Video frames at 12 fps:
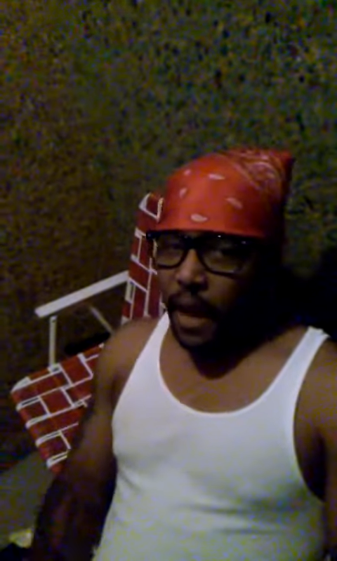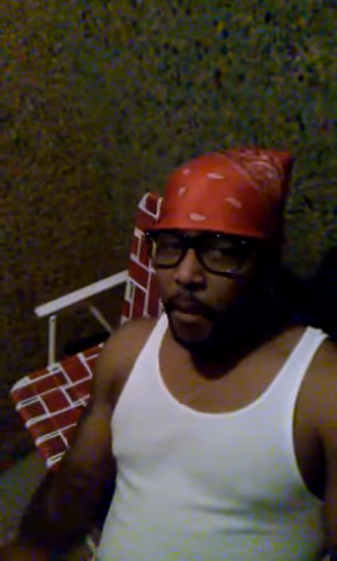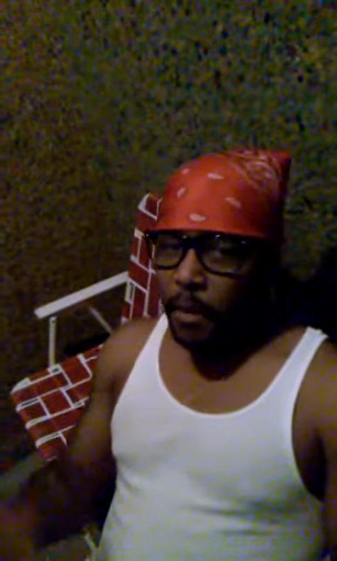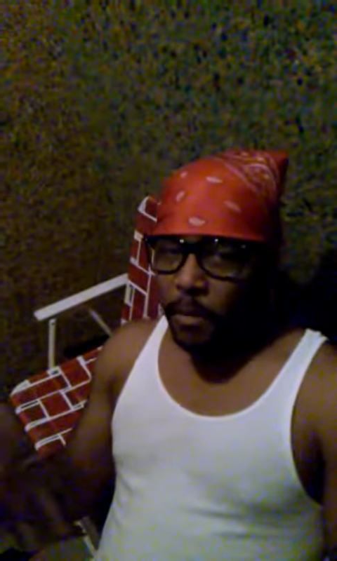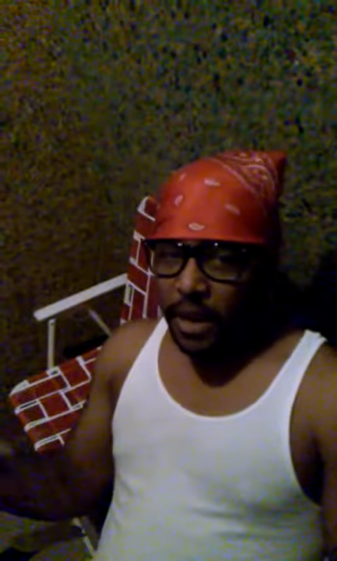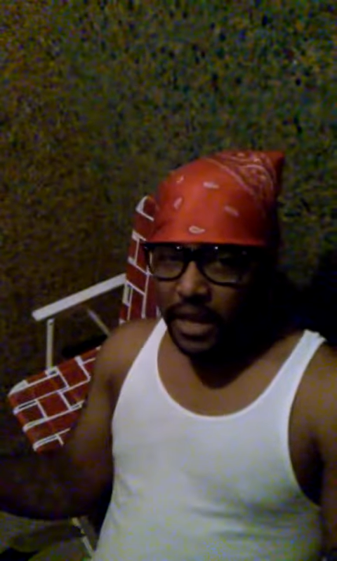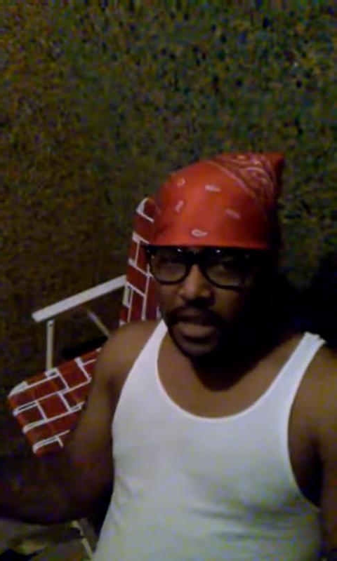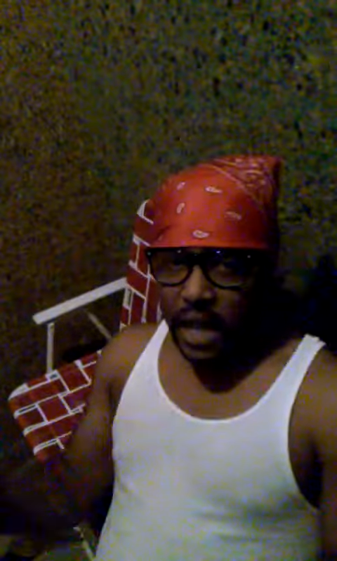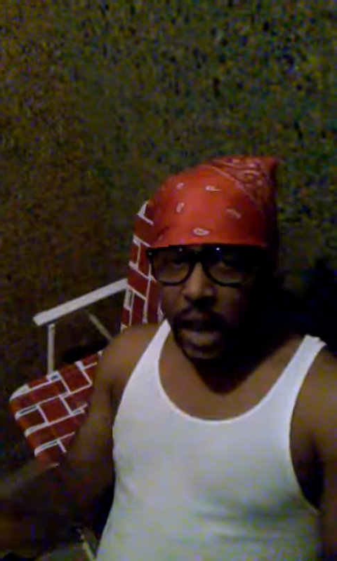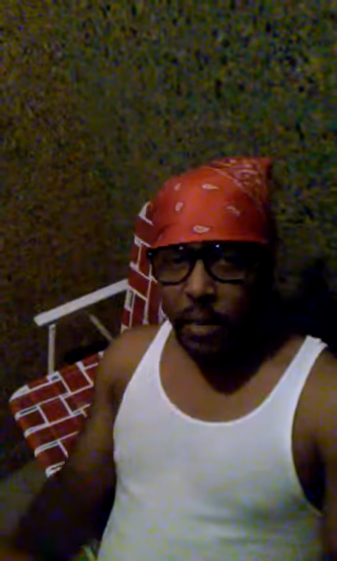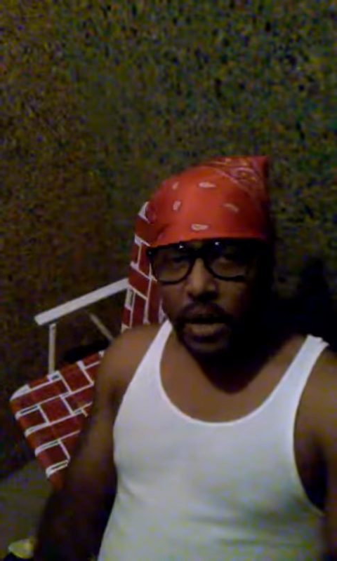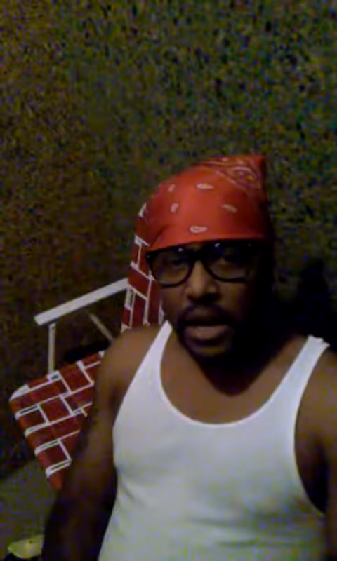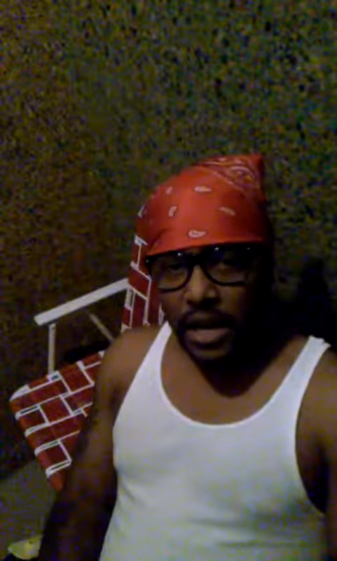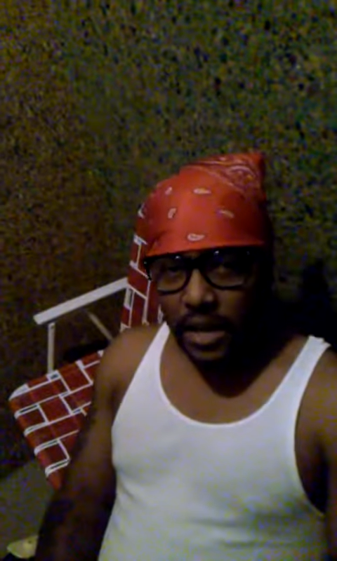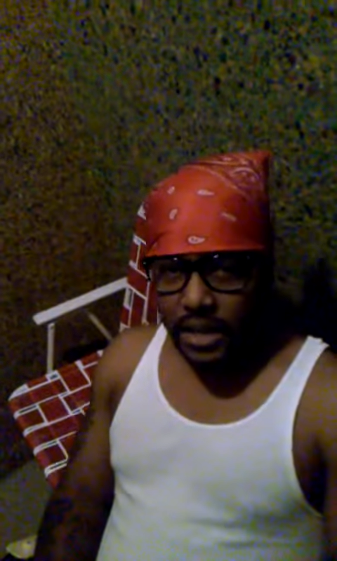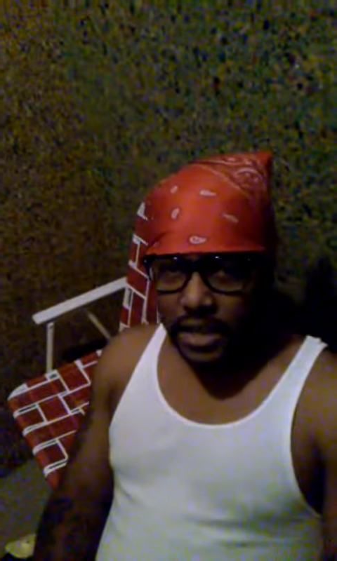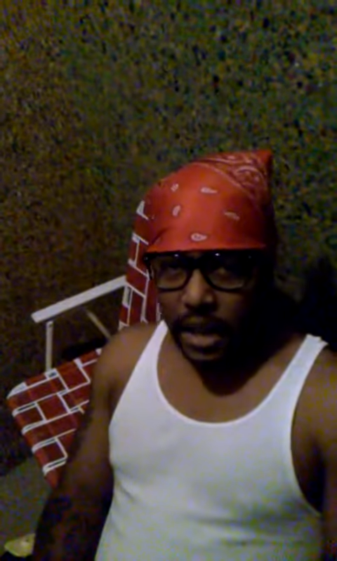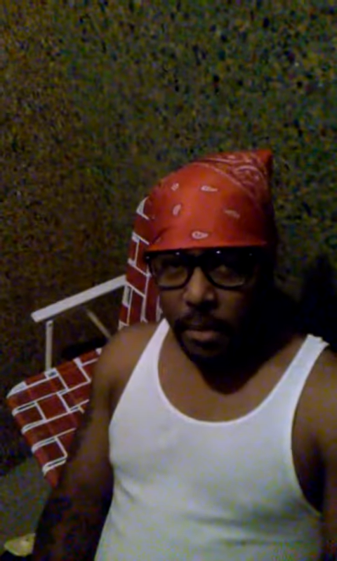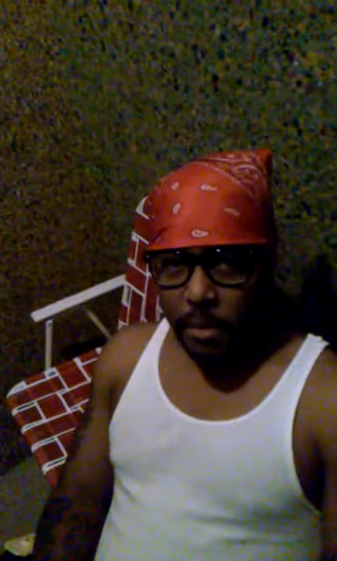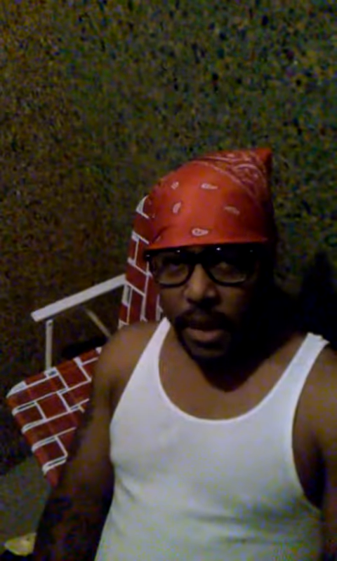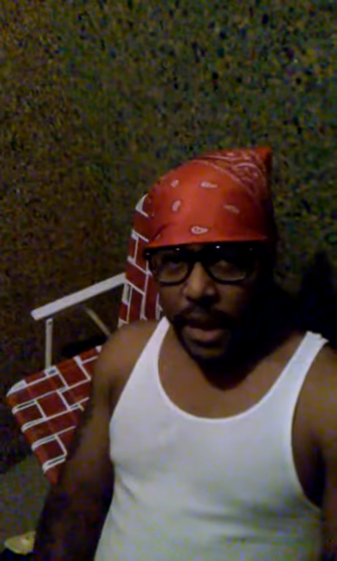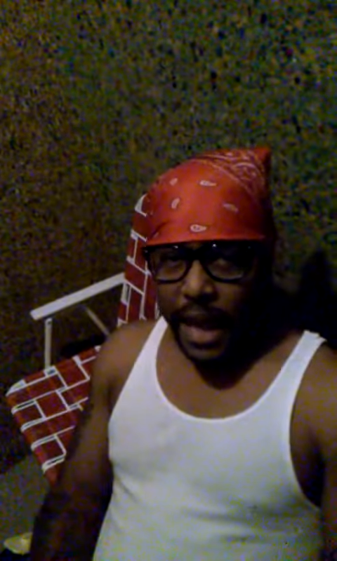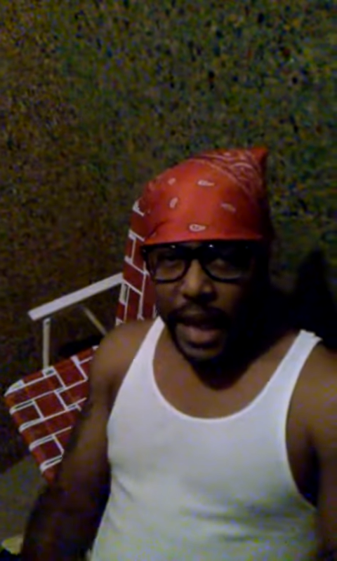I'm gonna bless y'all with a little something, man.